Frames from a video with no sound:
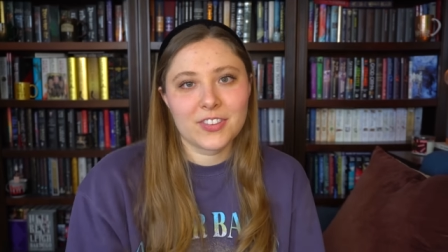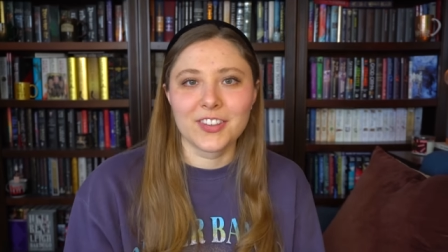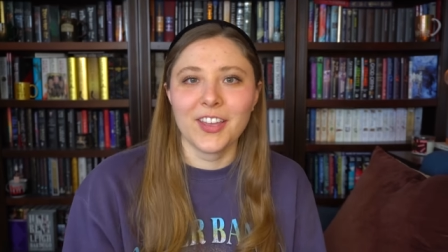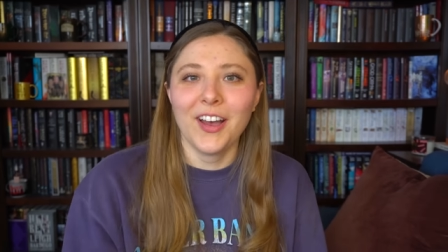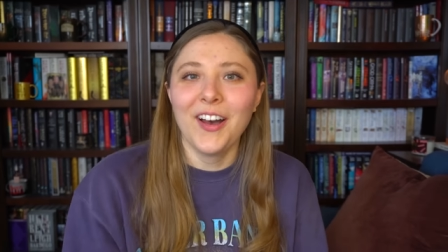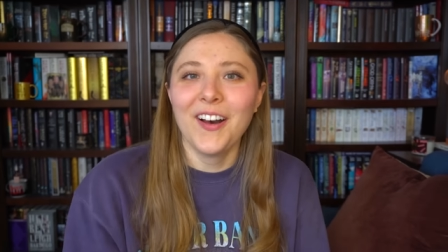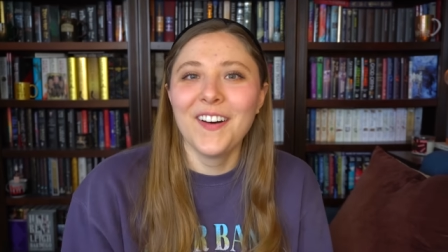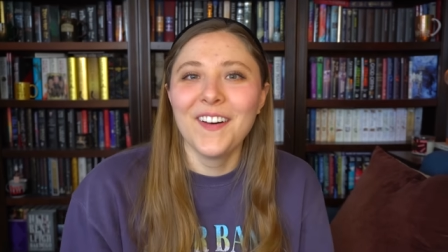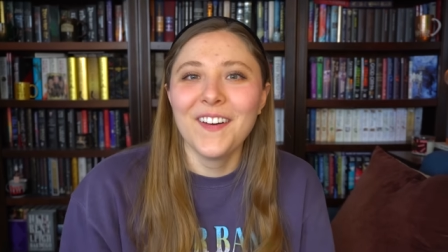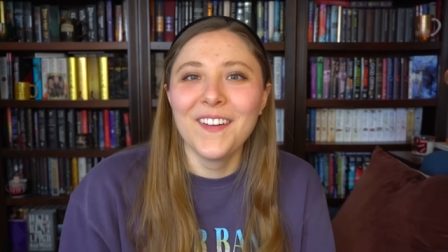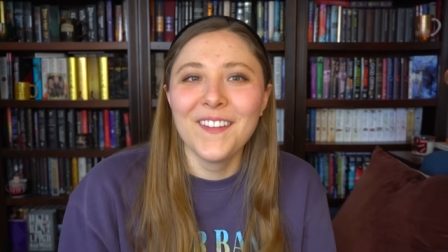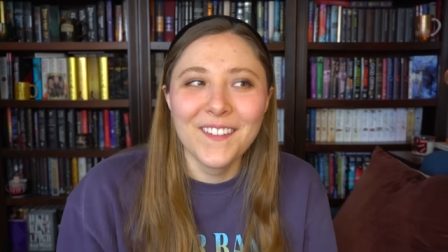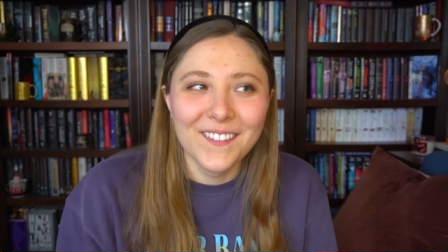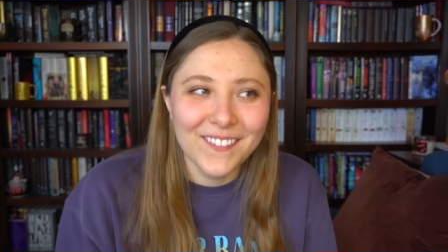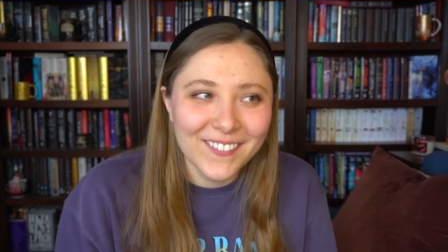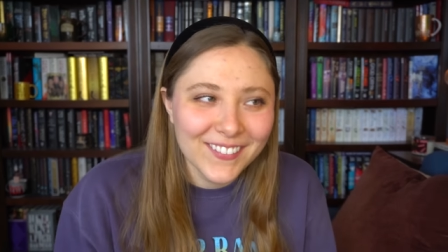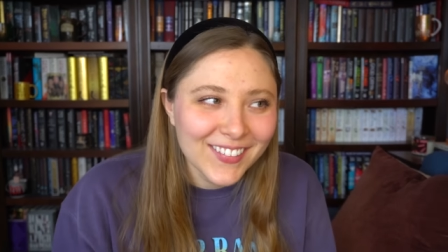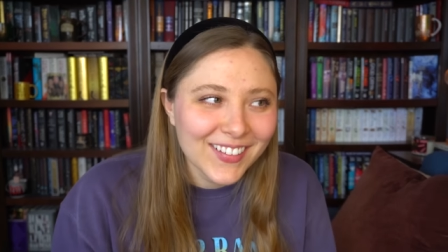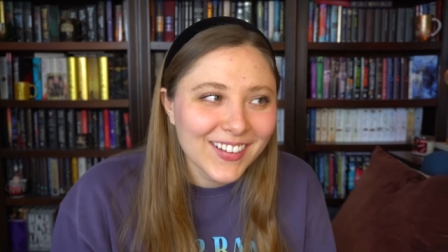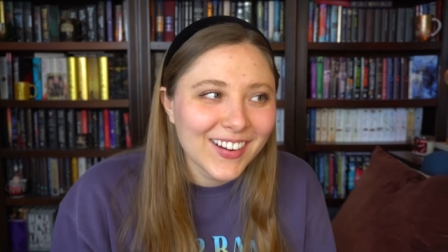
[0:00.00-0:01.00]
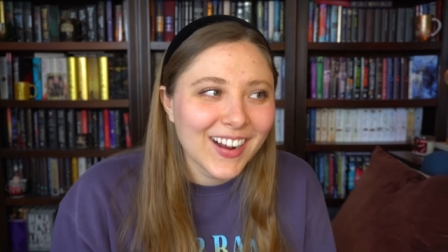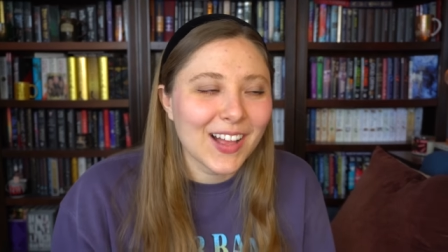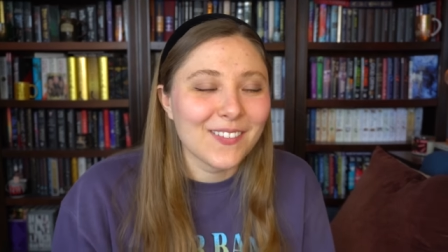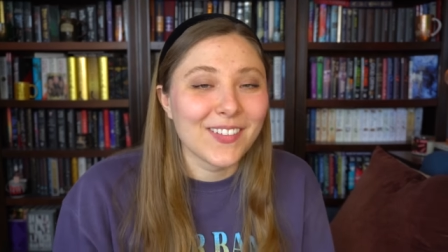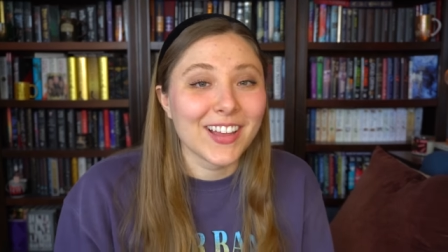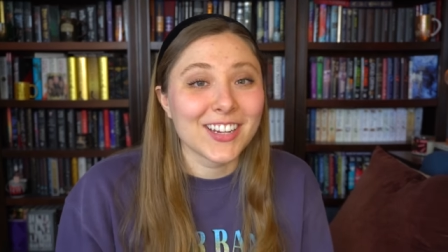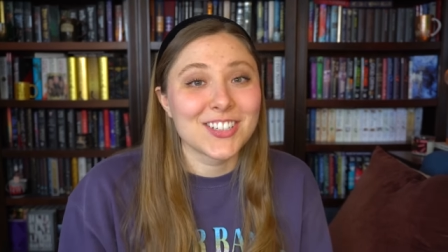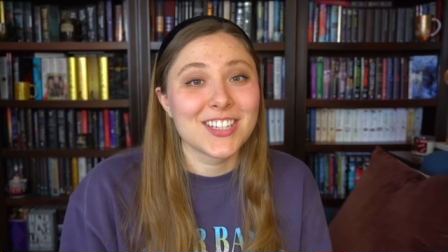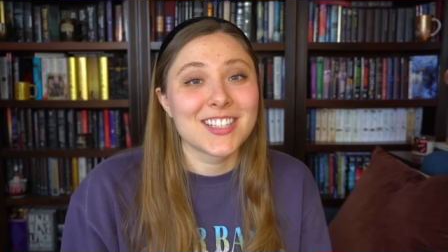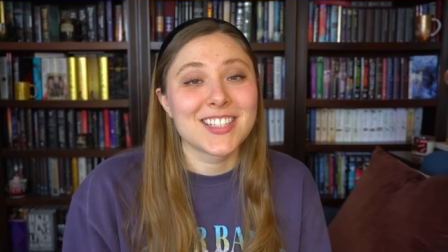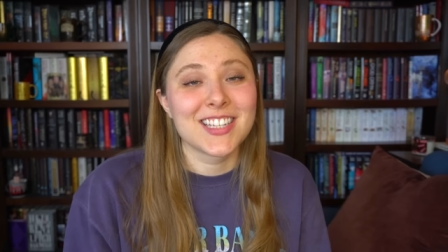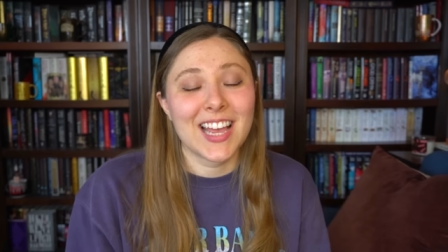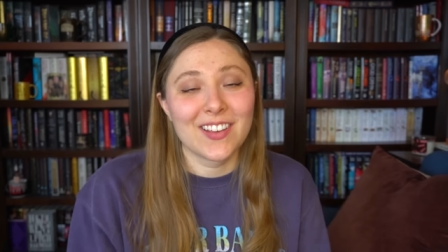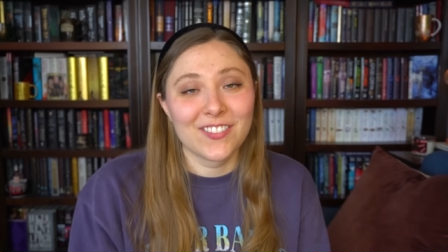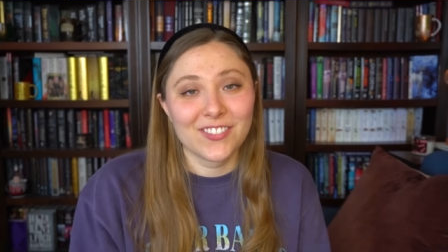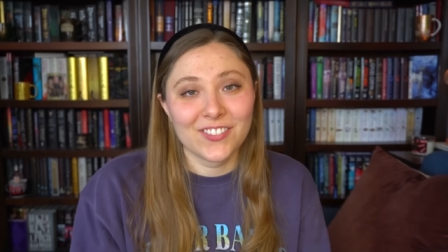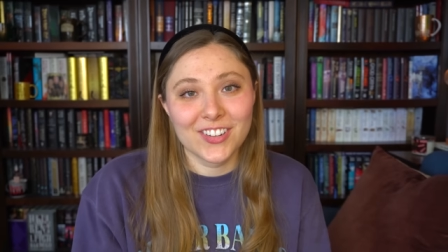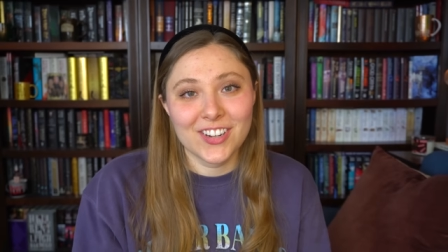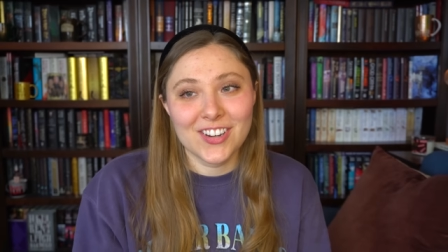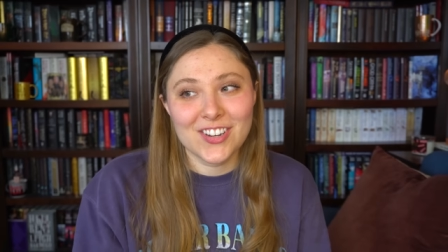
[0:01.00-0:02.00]
So I'm actually still
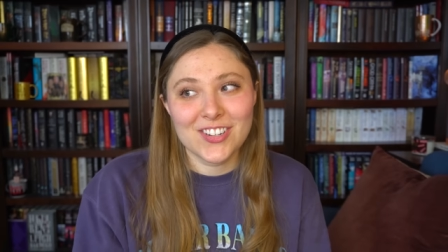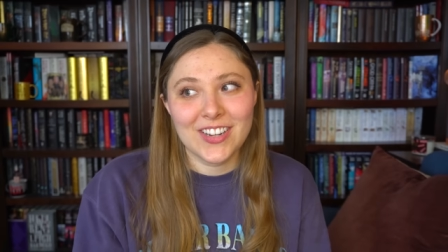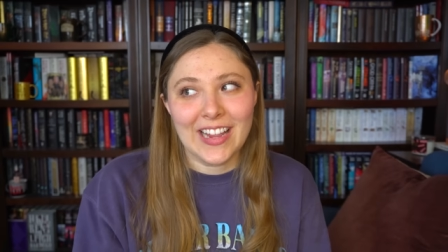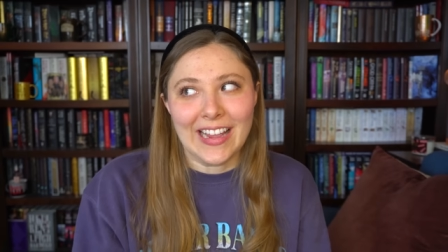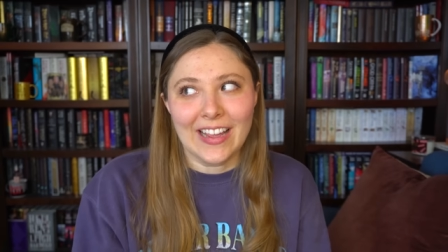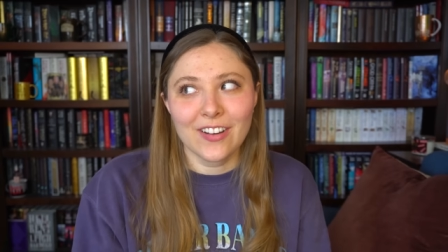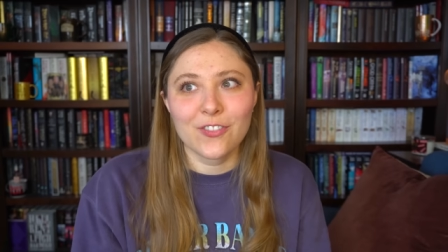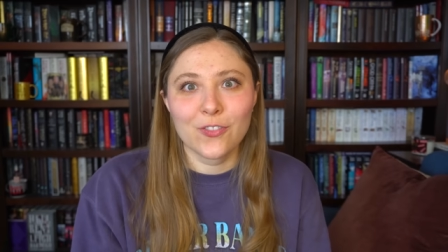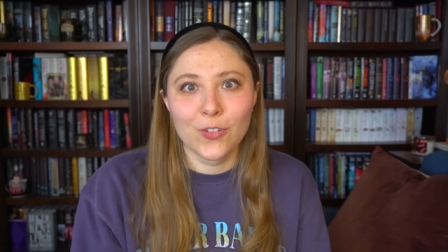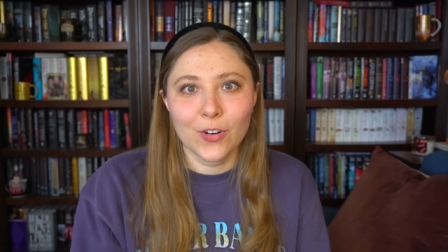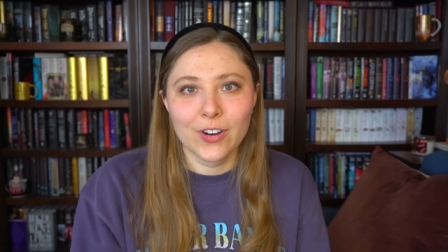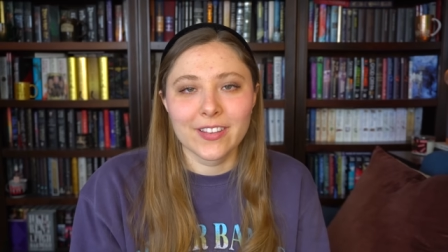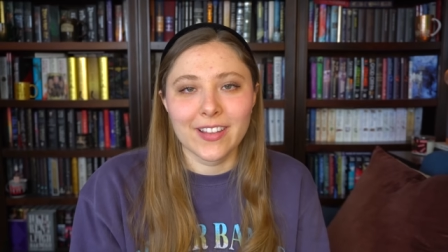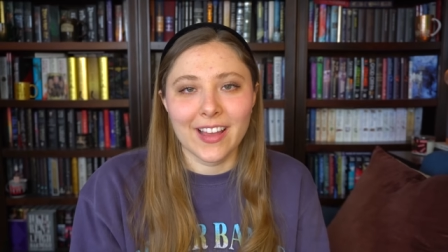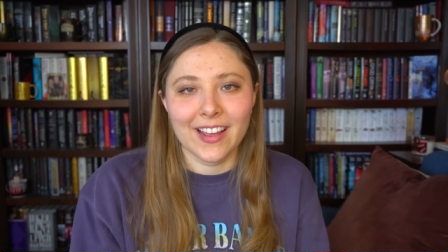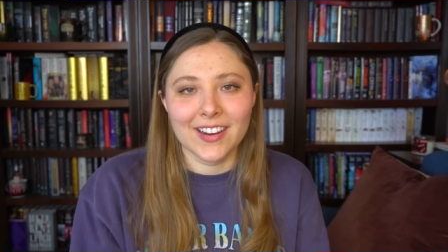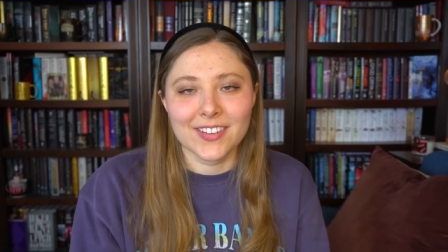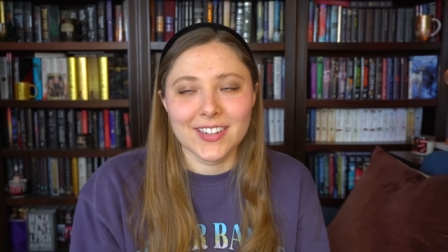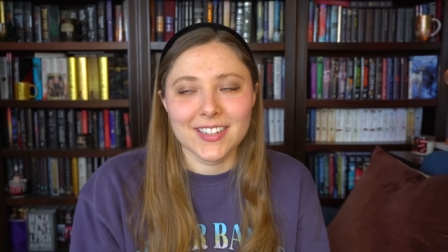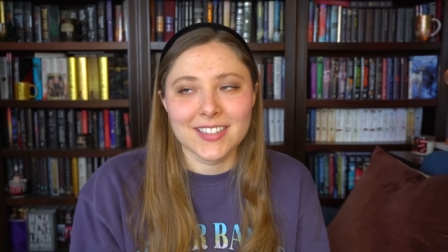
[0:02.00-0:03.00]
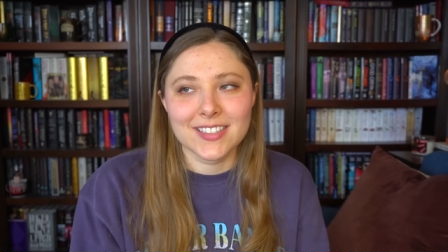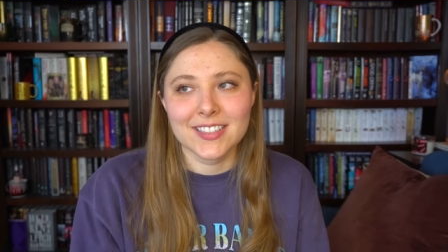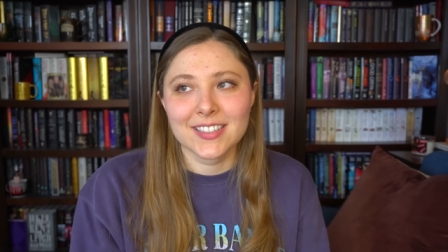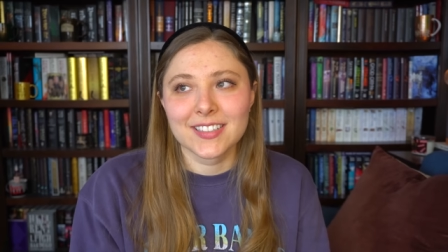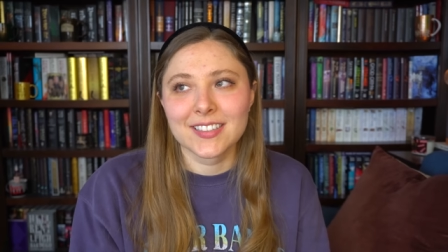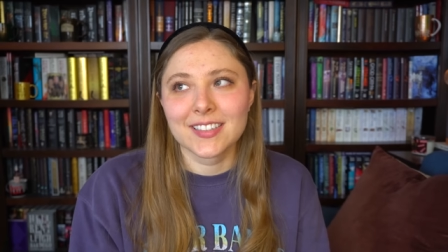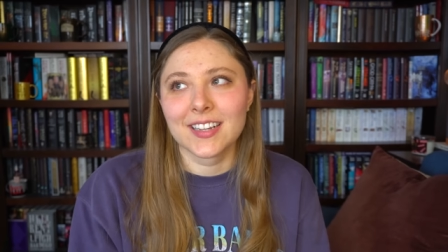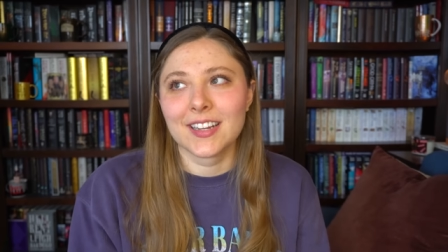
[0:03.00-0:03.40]
haven't finished it yet for that reason.